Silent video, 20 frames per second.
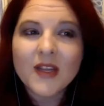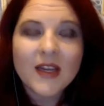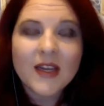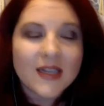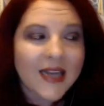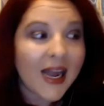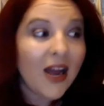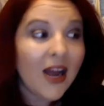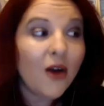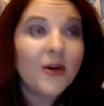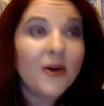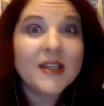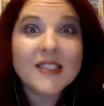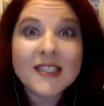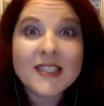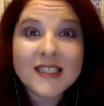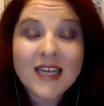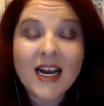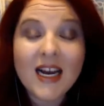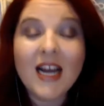Now is the
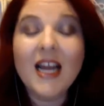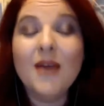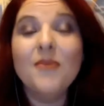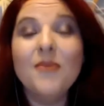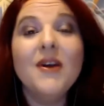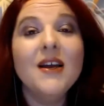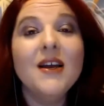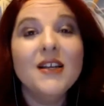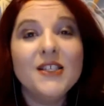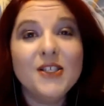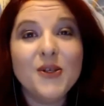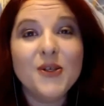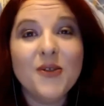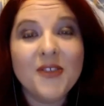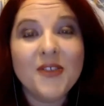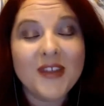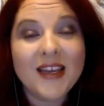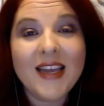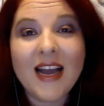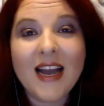time to
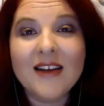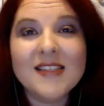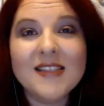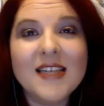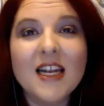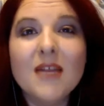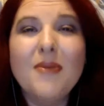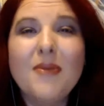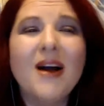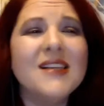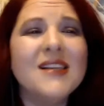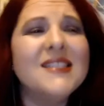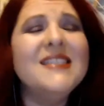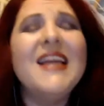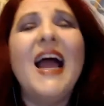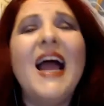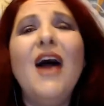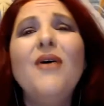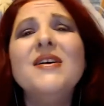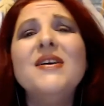think outside of the box.
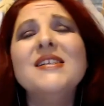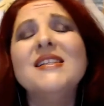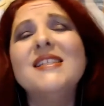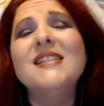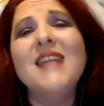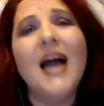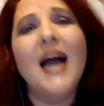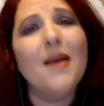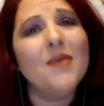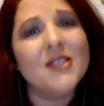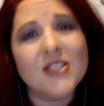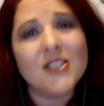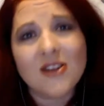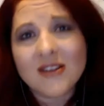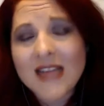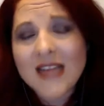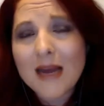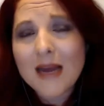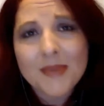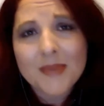Now is the time to start
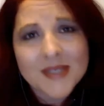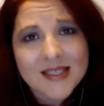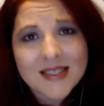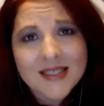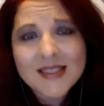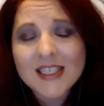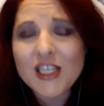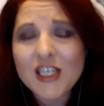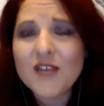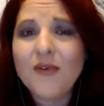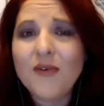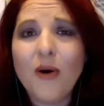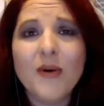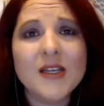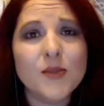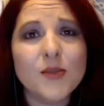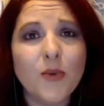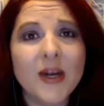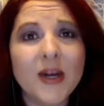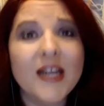that business that you've always
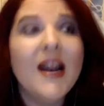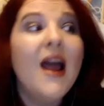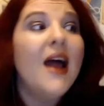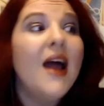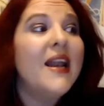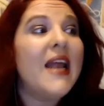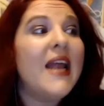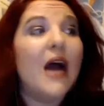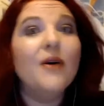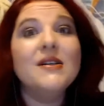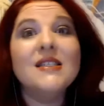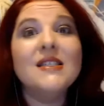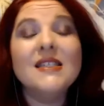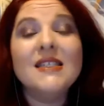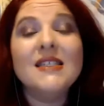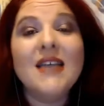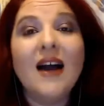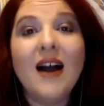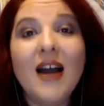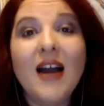wanted. Now is the
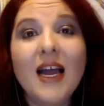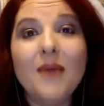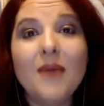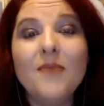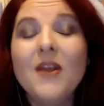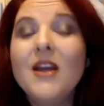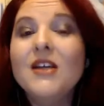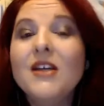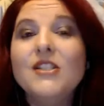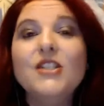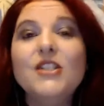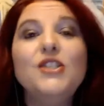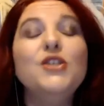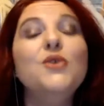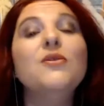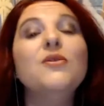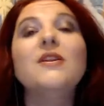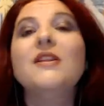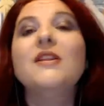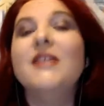time to
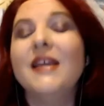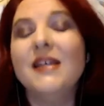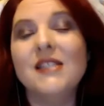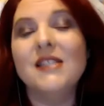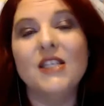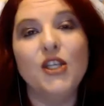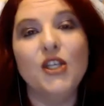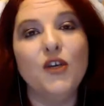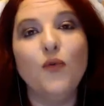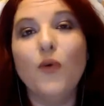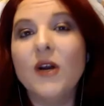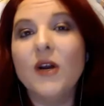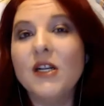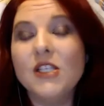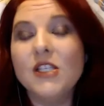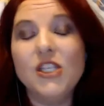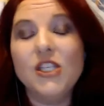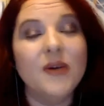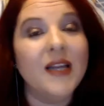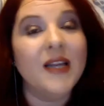do the things that you wanted to
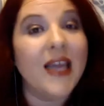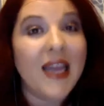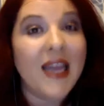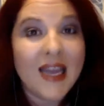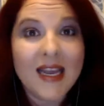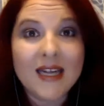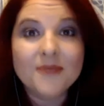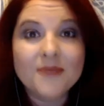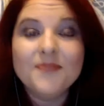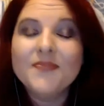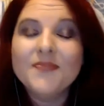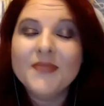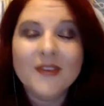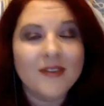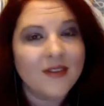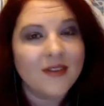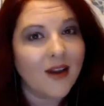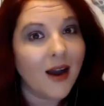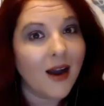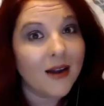do and can't,
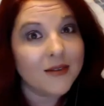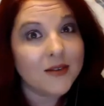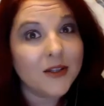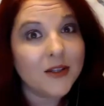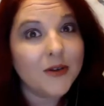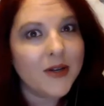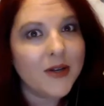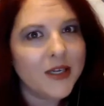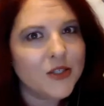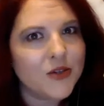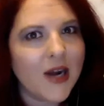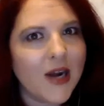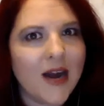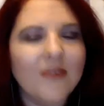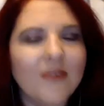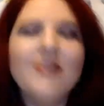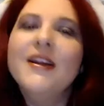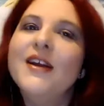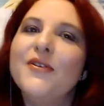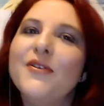not including
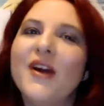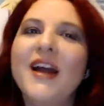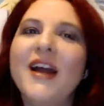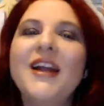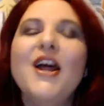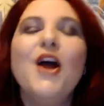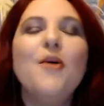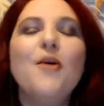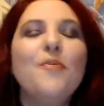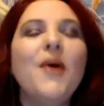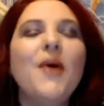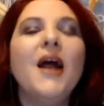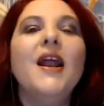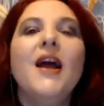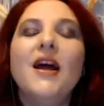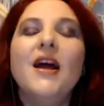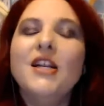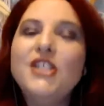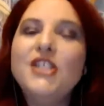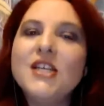traveling, right? But
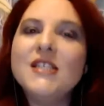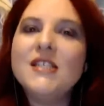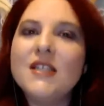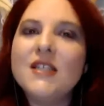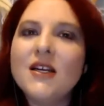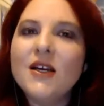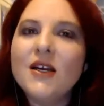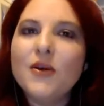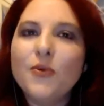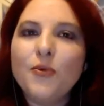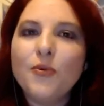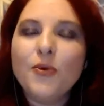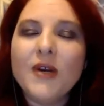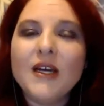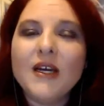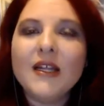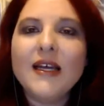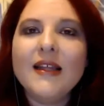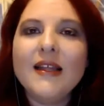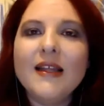just
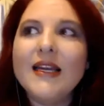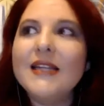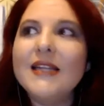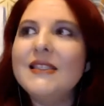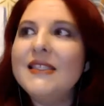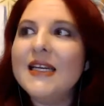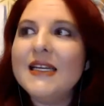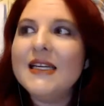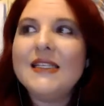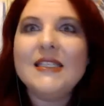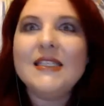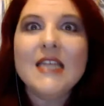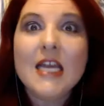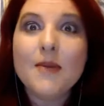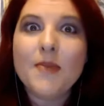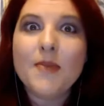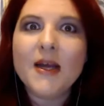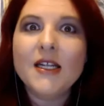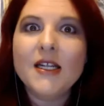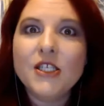really dig deep
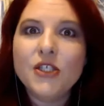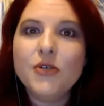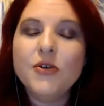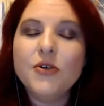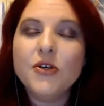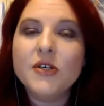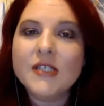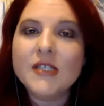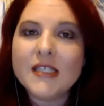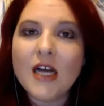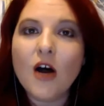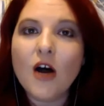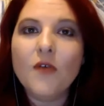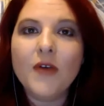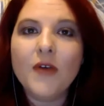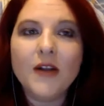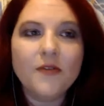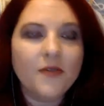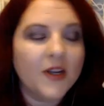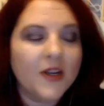into yourself
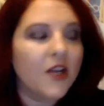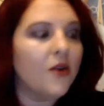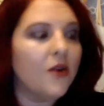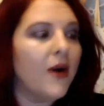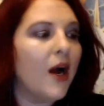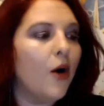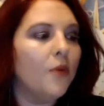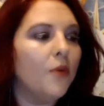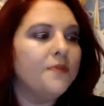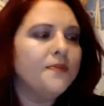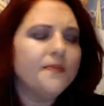and figure out,